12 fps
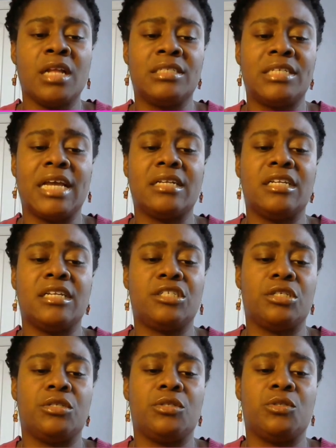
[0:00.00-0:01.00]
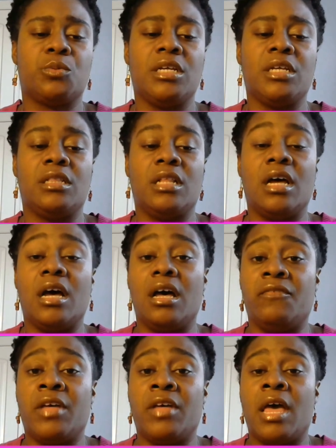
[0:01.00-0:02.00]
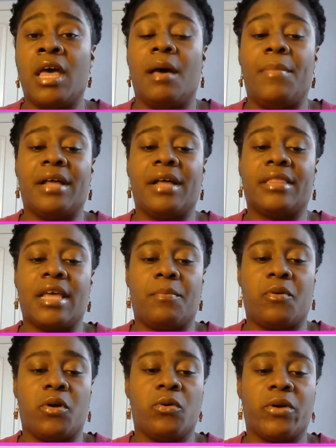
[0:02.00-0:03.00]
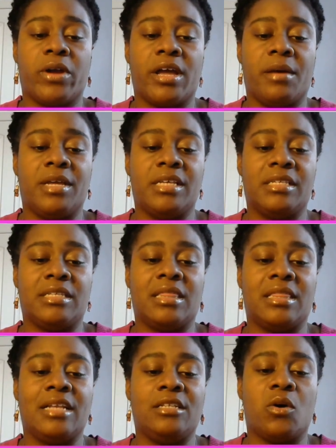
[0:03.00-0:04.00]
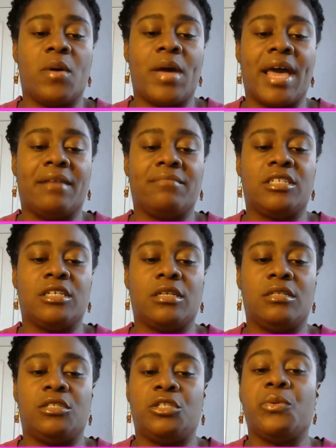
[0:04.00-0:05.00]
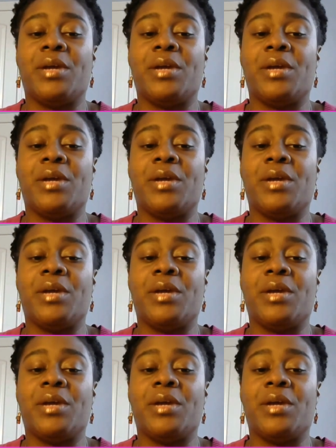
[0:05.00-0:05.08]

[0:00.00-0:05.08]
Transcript: technicians really love about that program, is that they don't have to do